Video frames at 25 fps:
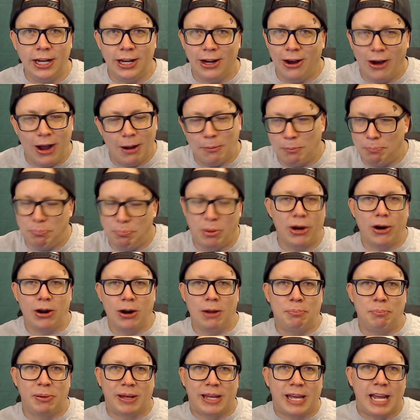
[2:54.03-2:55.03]
You know, I put on
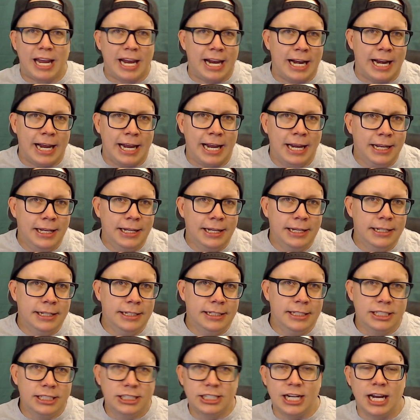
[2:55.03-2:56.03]
a bikini,
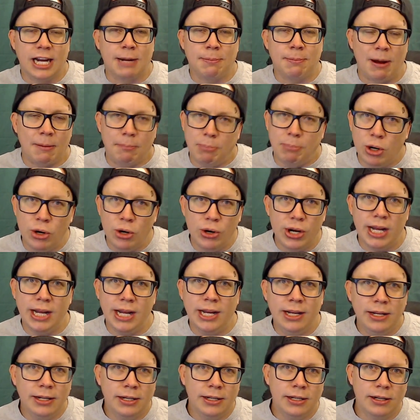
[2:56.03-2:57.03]
shake my
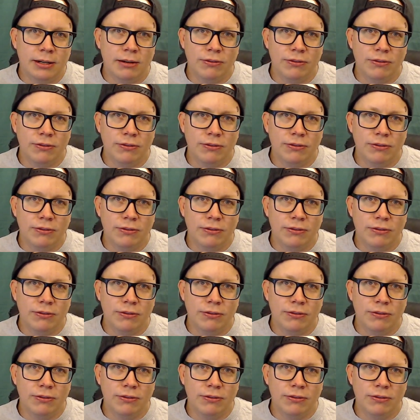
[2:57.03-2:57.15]
booty